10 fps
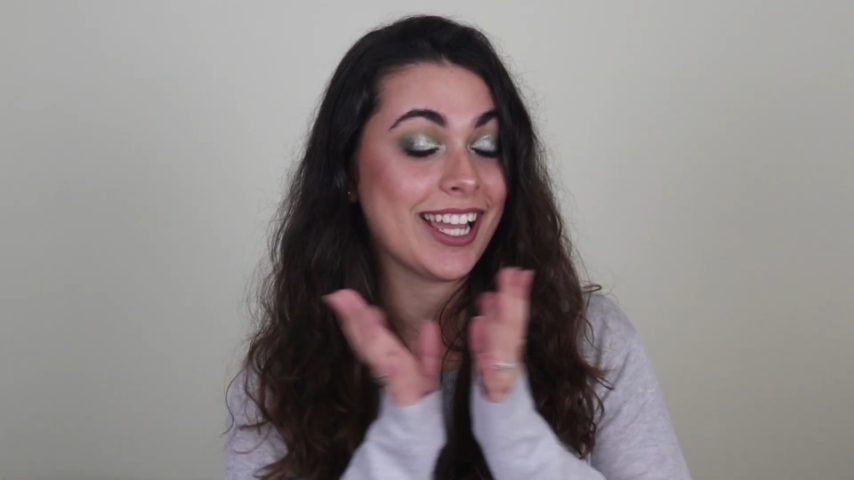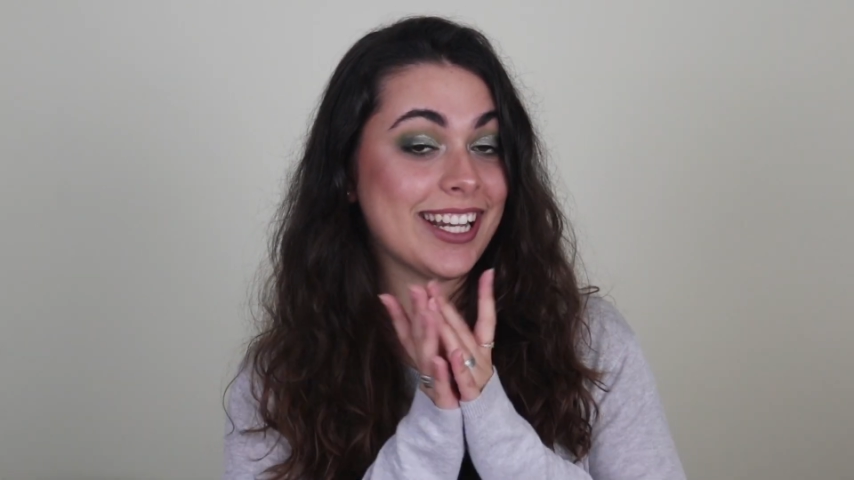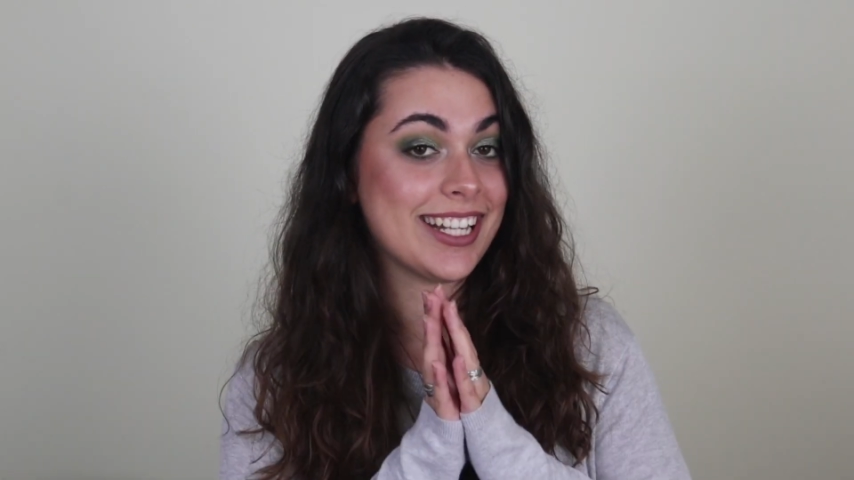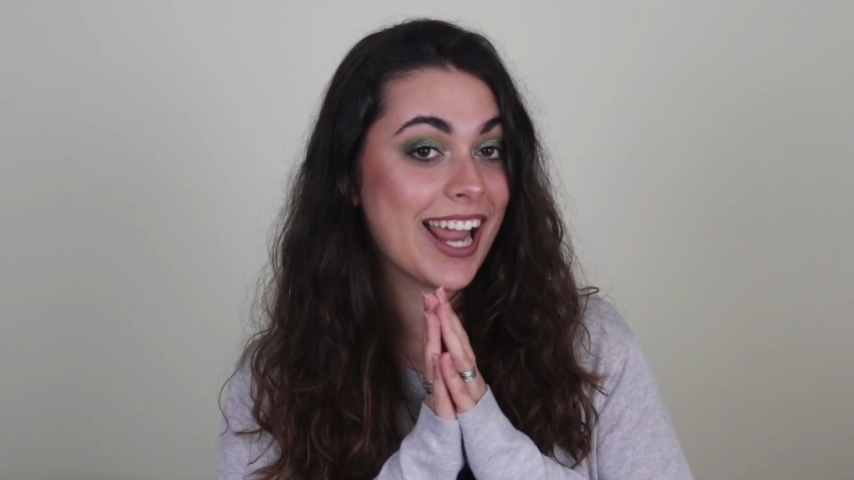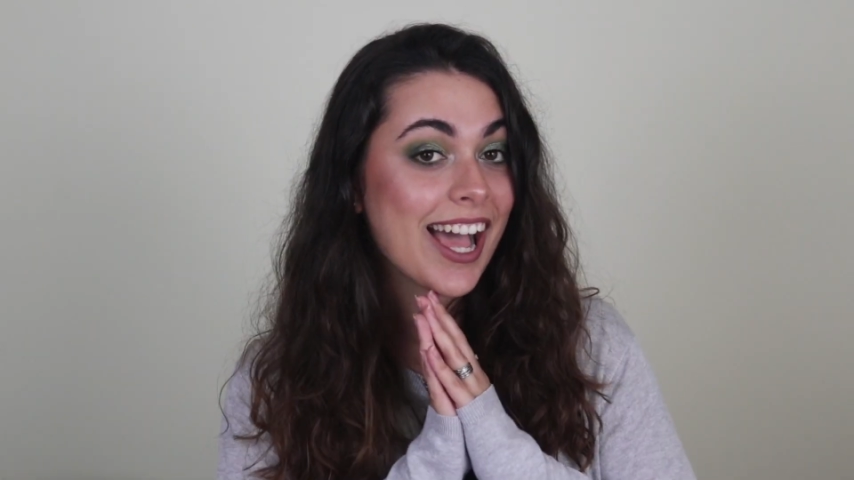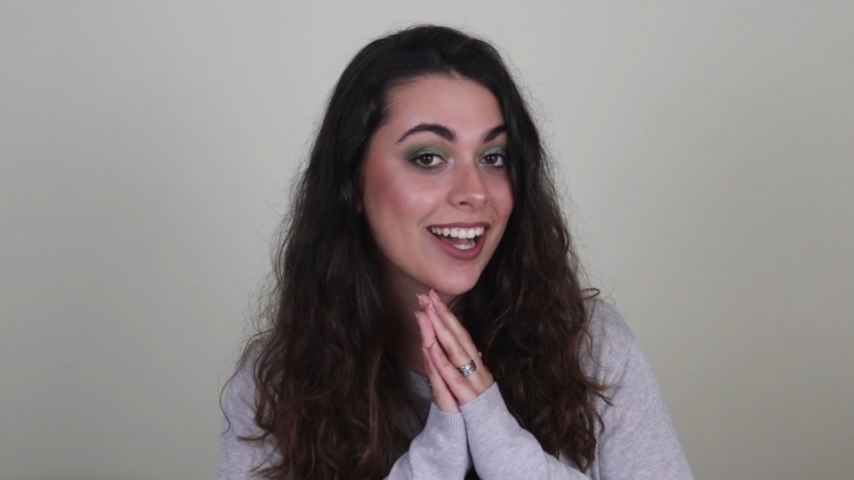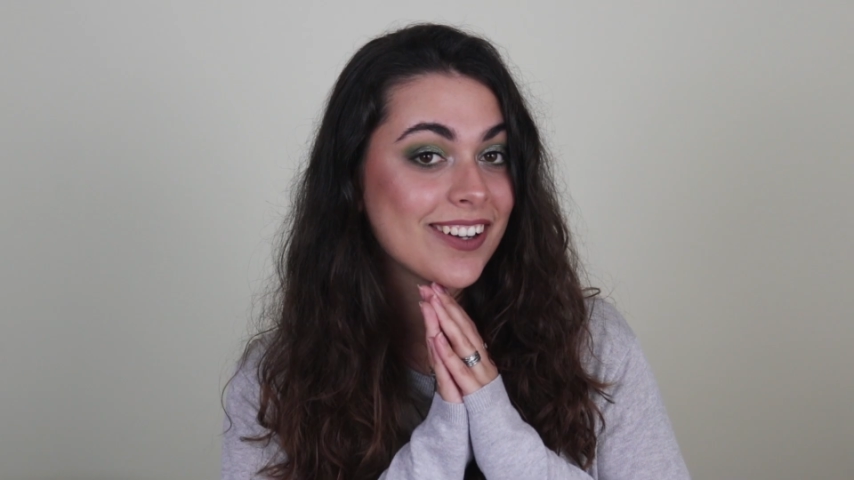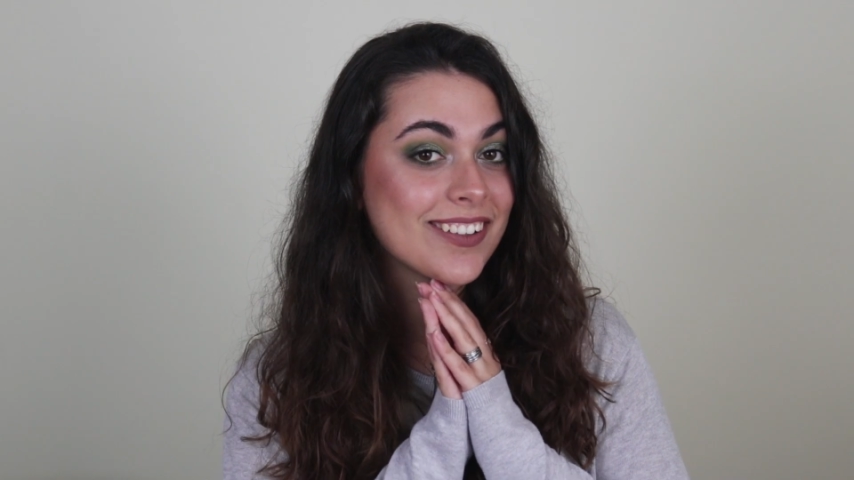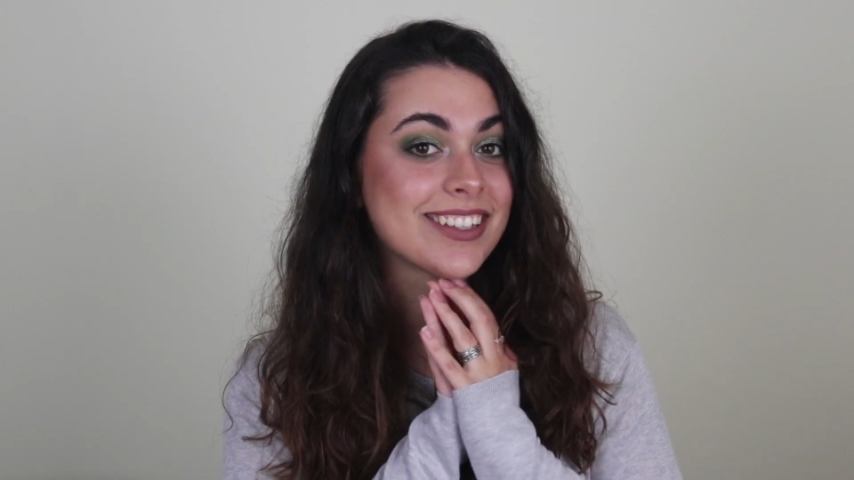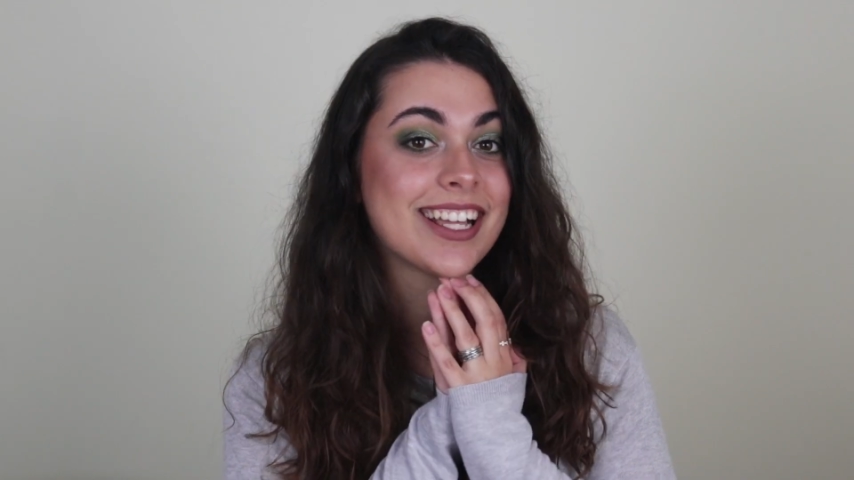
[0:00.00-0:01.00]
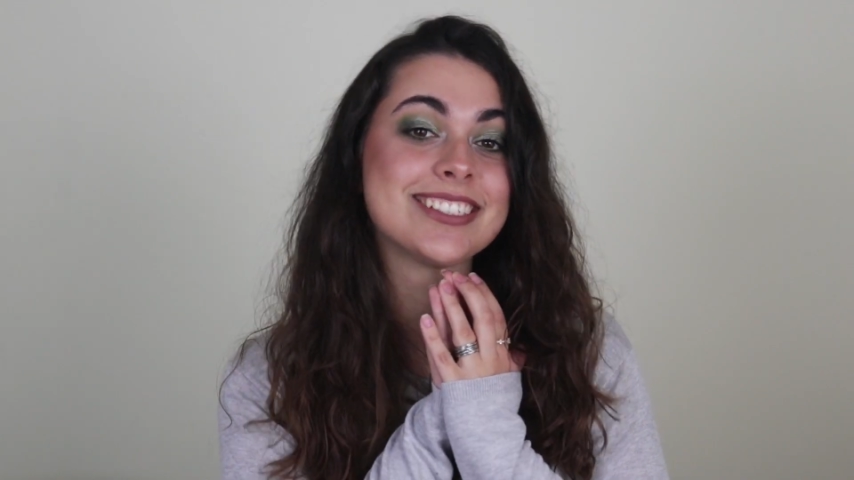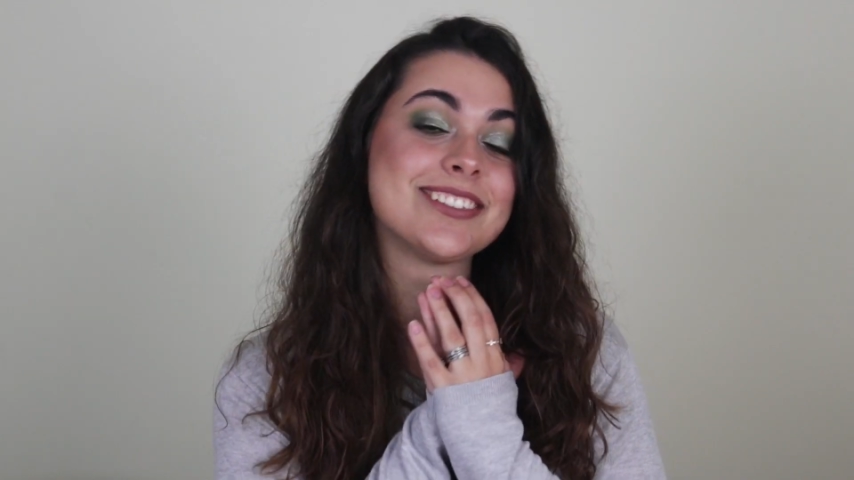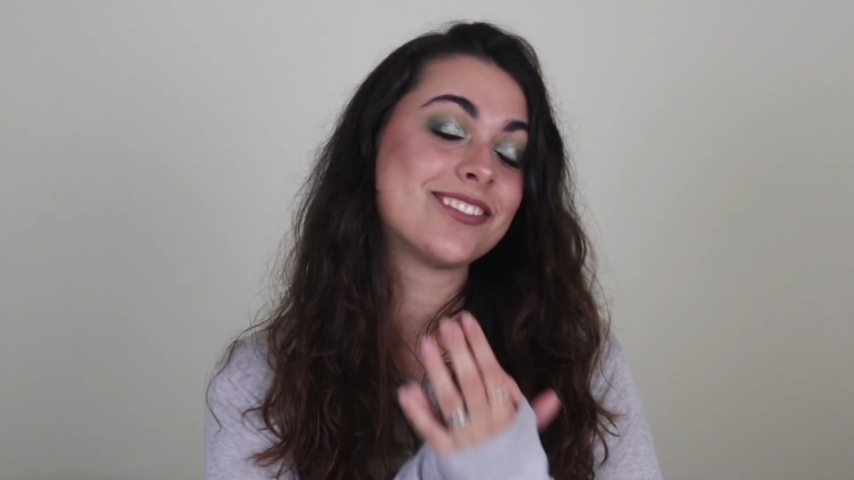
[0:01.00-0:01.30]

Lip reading: and now let's